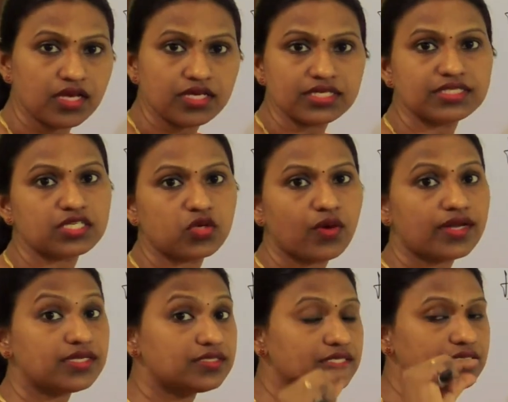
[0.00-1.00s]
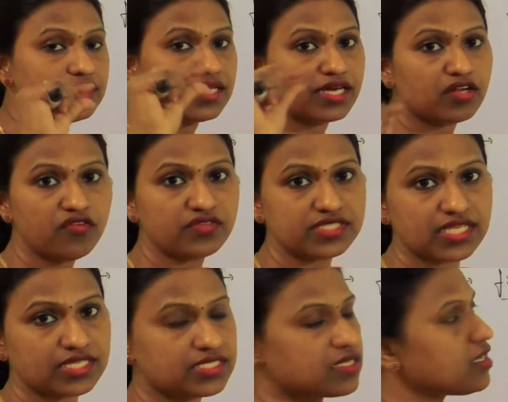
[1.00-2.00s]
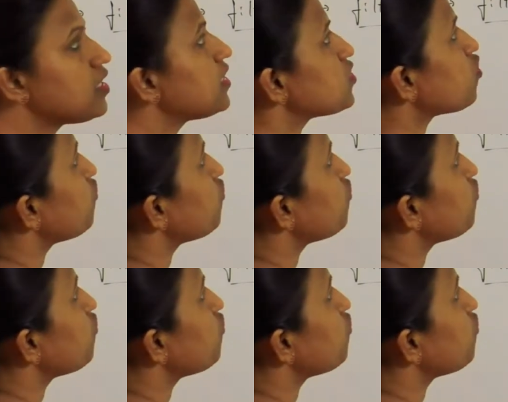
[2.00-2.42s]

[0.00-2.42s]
it require a thin layer of cells. So